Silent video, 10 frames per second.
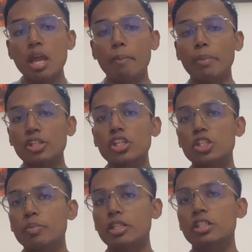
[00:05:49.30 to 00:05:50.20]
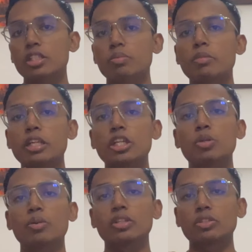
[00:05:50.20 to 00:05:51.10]
but ChatGPT just made it
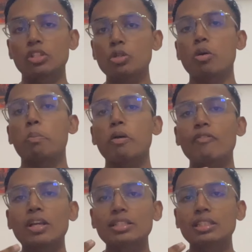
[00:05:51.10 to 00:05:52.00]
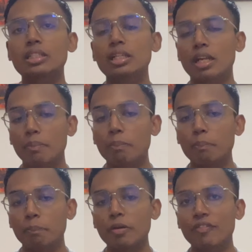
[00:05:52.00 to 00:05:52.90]
into a perfect circle and
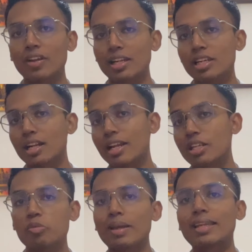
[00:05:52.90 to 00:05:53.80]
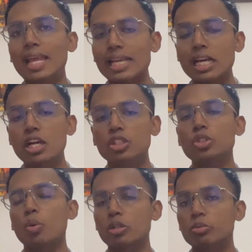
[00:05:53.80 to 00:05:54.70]
perfectly aligned with my neck,
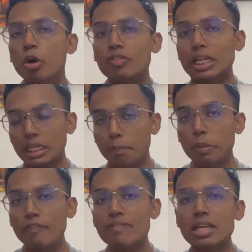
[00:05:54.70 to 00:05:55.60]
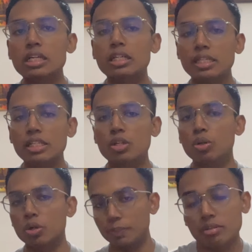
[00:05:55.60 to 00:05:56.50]
so it was more of like a perfect or clean
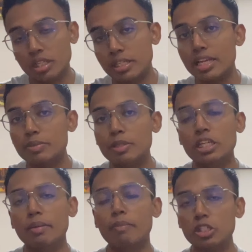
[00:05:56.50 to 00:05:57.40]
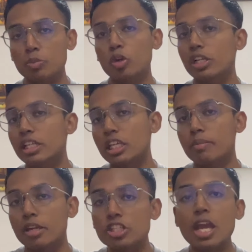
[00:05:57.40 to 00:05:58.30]
look. It does make it a much more cleaner
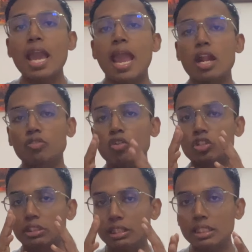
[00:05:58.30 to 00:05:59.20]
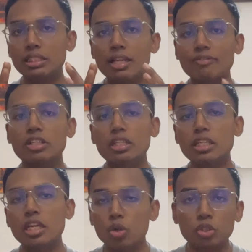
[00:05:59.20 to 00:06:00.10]
image, and of course this definitely
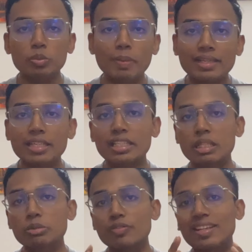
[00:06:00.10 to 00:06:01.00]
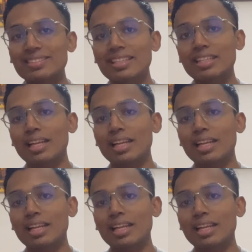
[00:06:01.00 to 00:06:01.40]
looks better in terms of aesthetic.